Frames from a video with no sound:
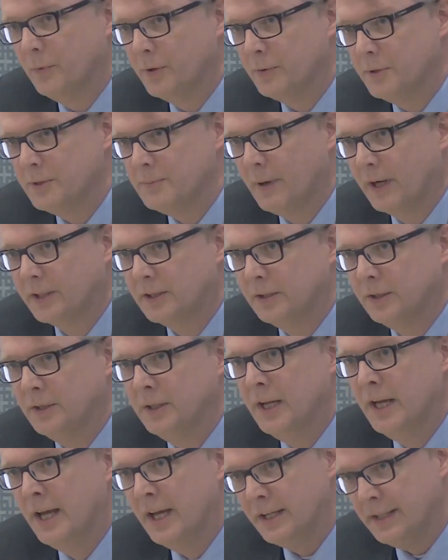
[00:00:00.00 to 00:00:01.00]
currently no
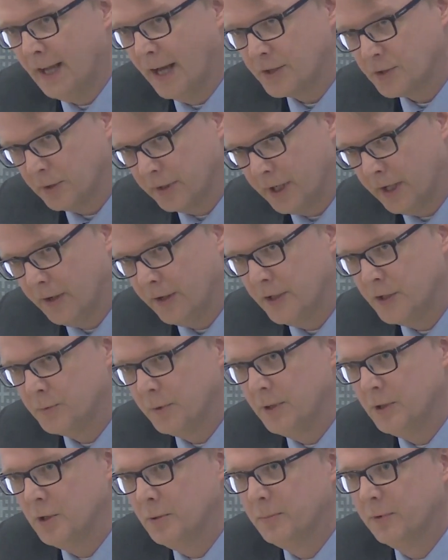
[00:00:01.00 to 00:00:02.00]
development
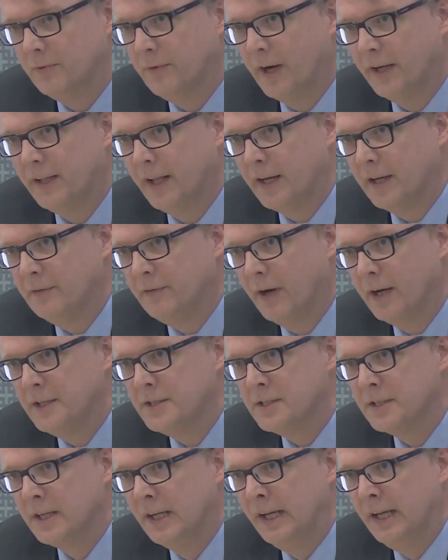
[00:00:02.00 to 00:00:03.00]
application, it's still too
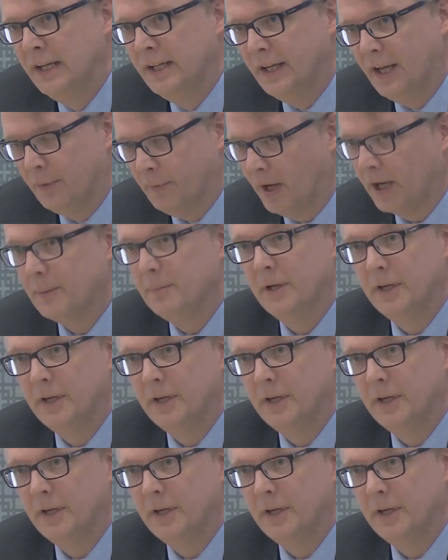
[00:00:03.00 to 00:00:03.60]
early for them to get